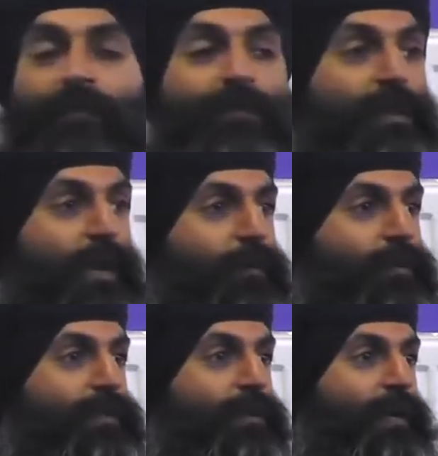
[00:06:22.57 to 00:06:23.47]
If today
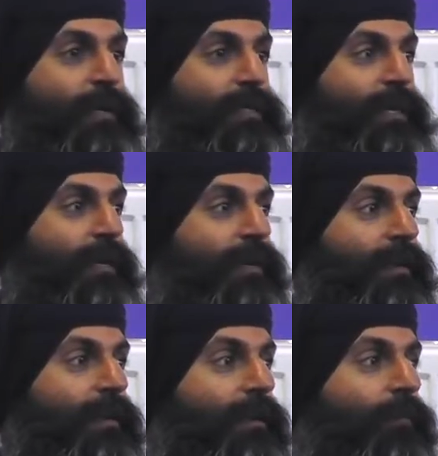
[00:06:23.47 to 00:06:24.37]
was your last day,
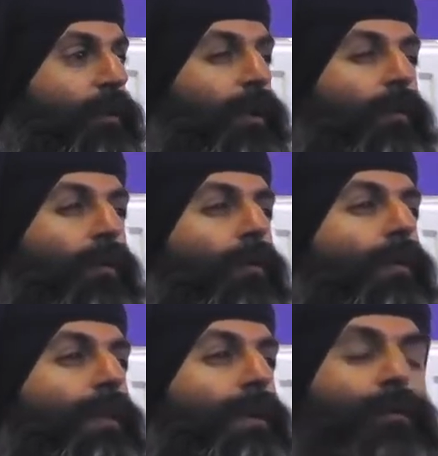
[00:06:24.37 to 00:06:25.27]
what are
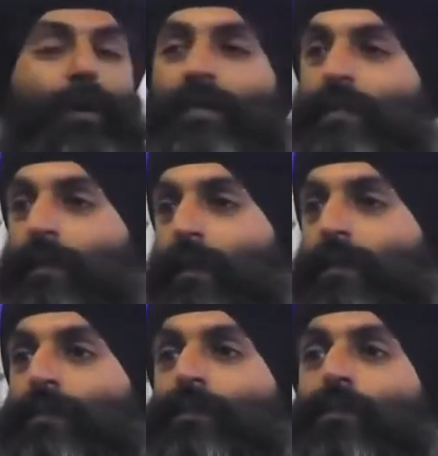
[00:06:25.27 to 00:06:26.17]
all the crazy
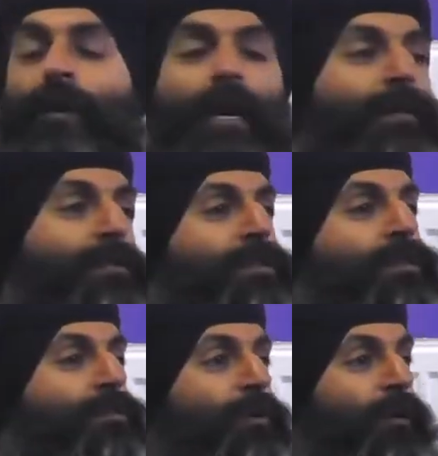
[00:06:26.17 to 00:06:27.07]
things you're allowed to
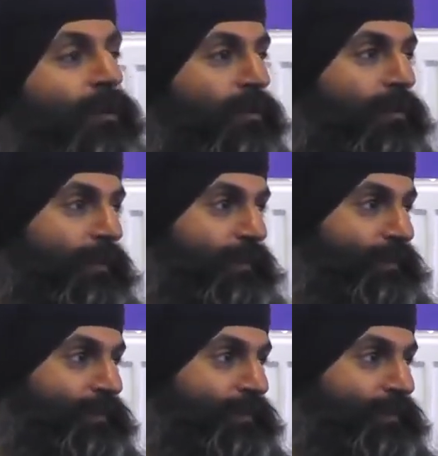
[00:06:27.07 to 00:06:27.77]
do? Go and do them.